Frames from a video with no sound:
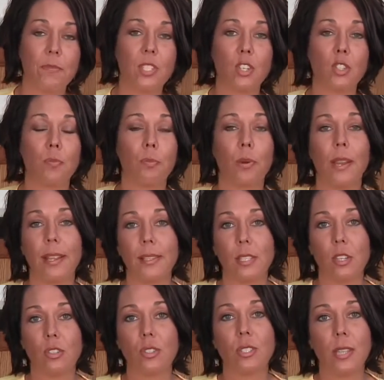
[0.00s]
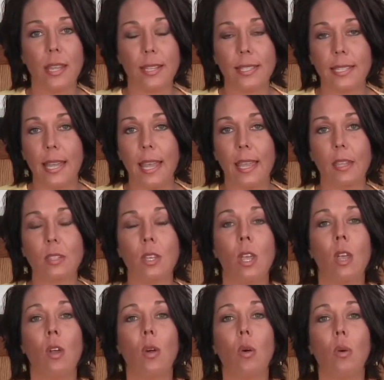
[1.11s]
Such brands such as Science Diet
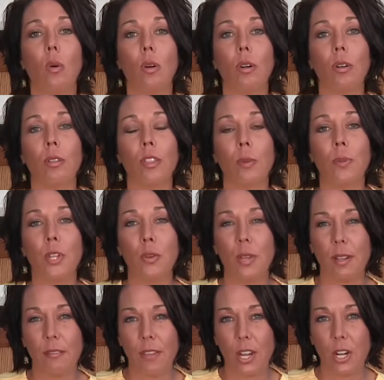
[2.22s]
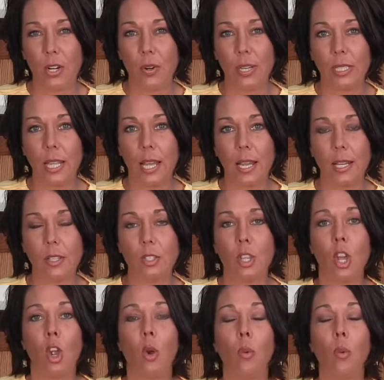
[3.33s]
or the Purina veterinary lines,